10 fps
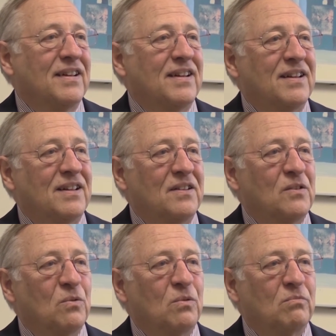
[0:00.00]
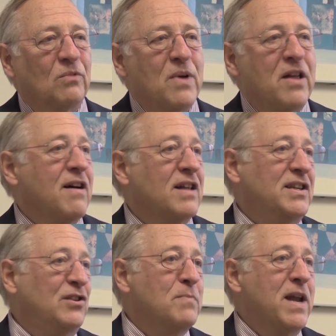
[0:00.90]
I'd rather not
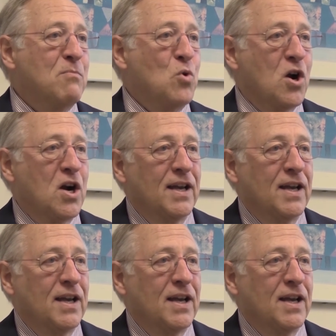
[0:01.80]
see too many more.